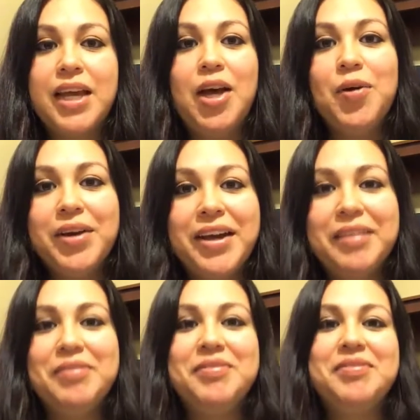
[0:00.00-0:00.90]

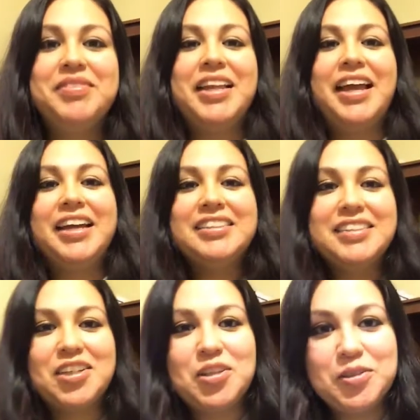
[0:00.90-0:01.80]
okay, I guess
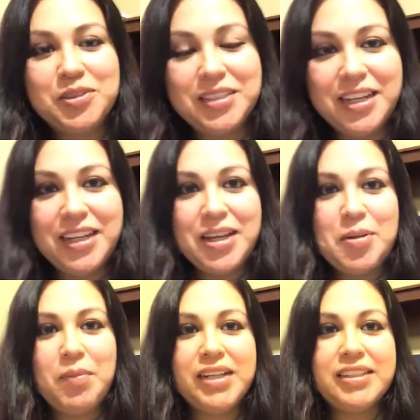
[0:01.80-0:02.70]
there goes
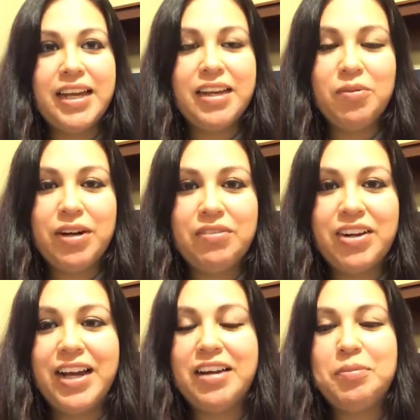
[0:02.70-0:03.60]
my day and whatever
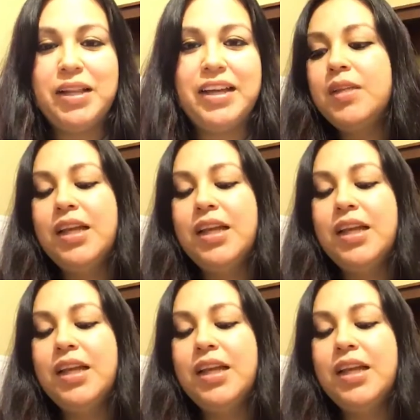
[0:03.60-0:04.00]
I had planned.